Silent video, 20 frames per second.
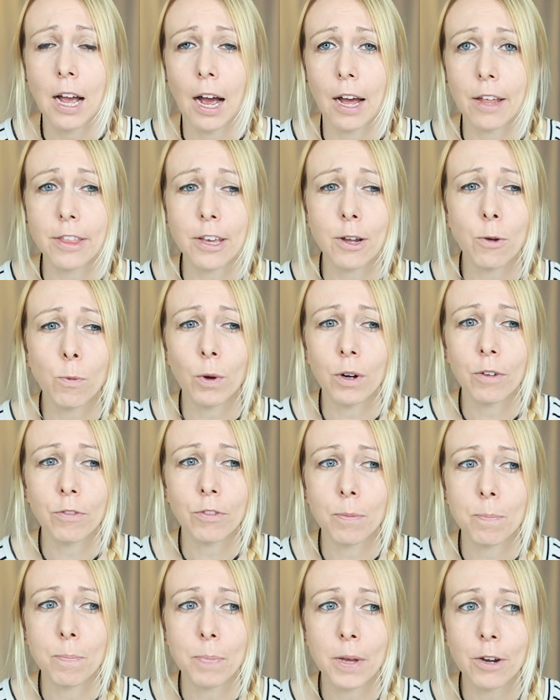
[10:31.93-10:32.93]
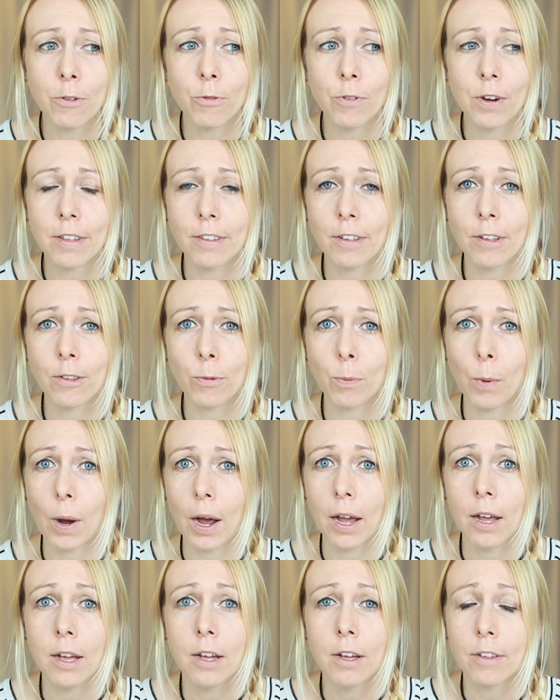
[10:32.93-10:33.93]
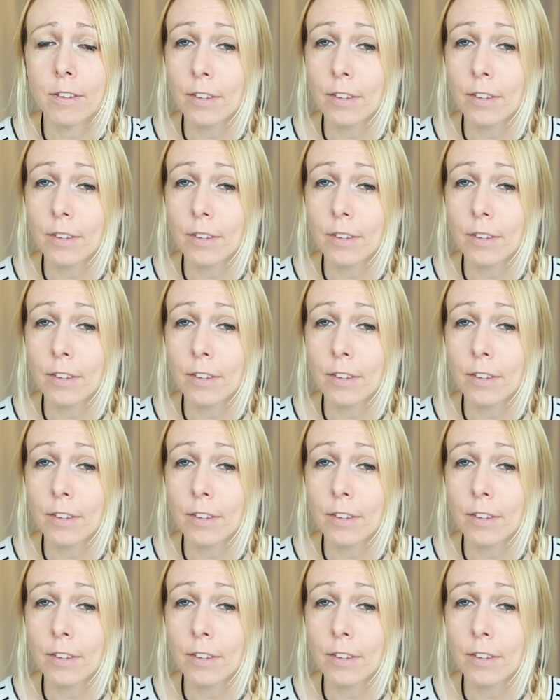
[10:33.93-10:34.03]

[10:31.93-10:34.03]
I think one of the big reasons why